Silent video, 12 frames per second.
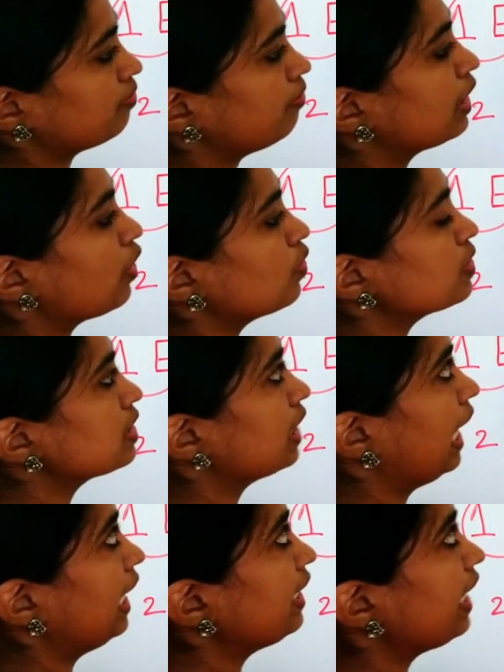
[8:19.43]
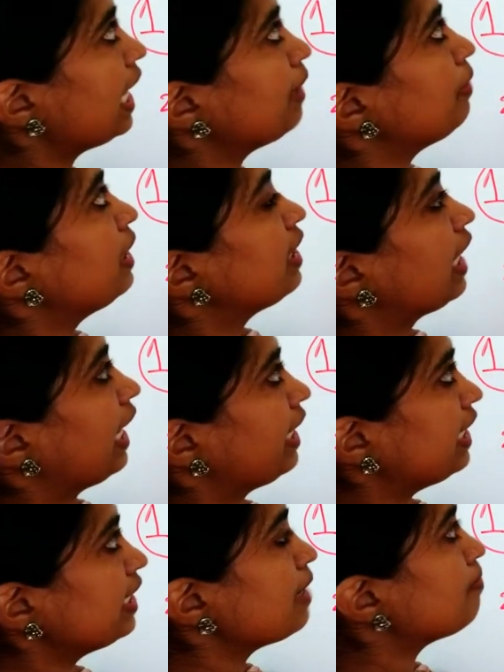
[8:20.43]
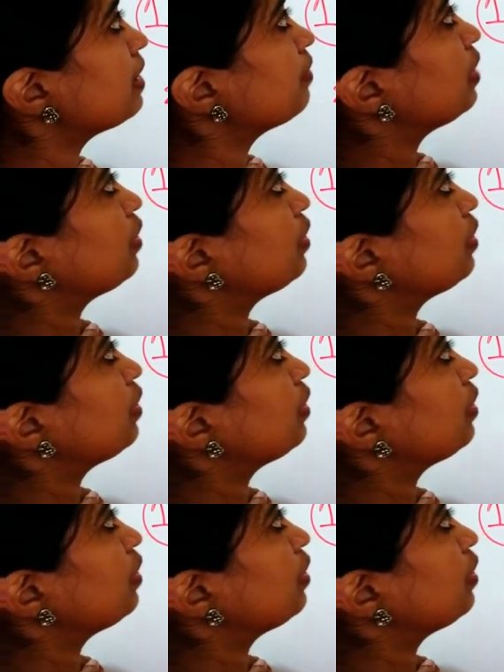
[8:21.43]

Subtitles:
because n can be any number